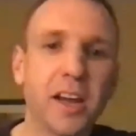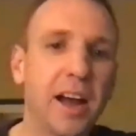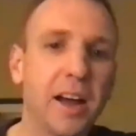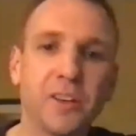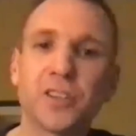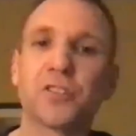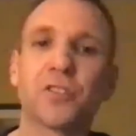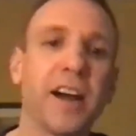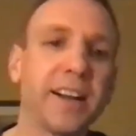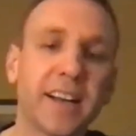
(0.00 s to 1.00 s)
i uh, just
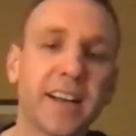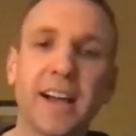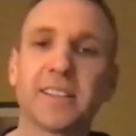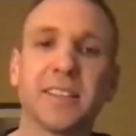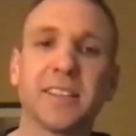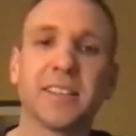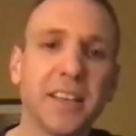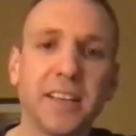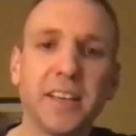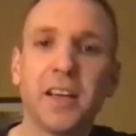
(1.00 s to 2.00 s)
trying to constantly